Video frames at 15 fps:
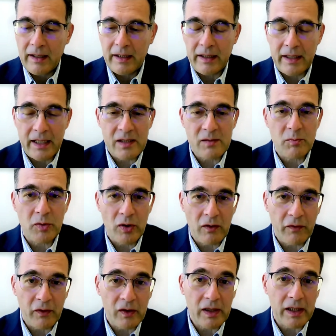It has
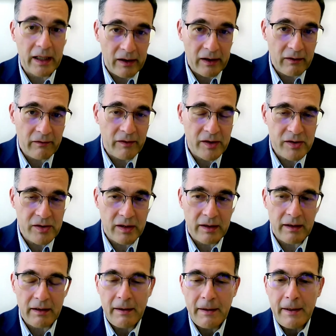beautiful color vision,